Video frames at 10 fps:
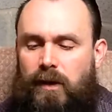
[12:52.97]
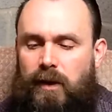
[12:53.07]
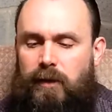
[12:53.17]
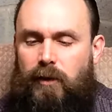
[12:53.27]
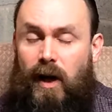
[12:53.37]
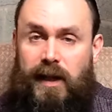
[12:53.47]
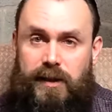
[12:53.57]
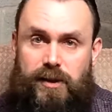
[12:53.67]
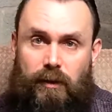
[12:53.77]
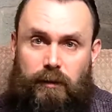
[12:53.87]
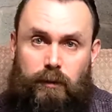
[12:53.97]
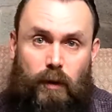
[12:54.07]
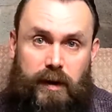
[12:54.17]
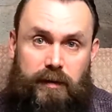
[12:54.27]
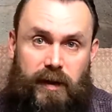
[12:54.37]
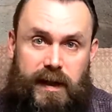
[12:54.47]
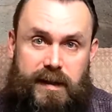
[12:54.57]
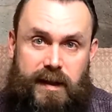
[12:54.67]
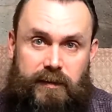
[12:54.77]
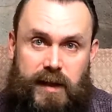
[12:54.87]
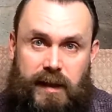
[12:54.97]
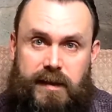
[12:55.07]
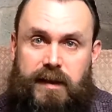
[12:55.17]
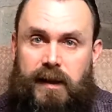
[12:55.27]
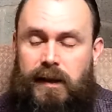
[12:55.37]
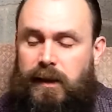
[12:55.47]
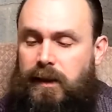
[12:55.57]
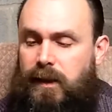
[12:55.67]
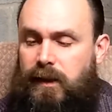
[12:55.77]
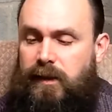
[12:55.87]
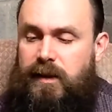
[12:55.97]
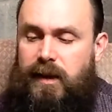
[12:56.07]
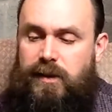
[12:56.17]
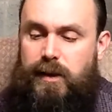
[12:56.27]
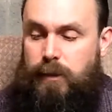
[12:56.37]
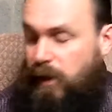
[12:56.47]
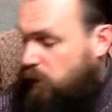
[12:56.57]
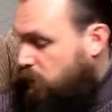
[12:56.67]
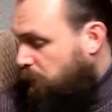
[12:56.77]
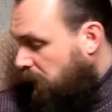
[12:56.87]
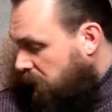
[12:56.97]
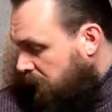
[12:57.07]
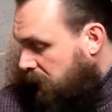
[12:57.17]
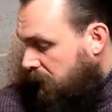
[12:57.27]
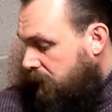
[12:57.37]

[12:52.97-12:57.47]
that have got age on whatever it is they've sent, and I did actually manage to buy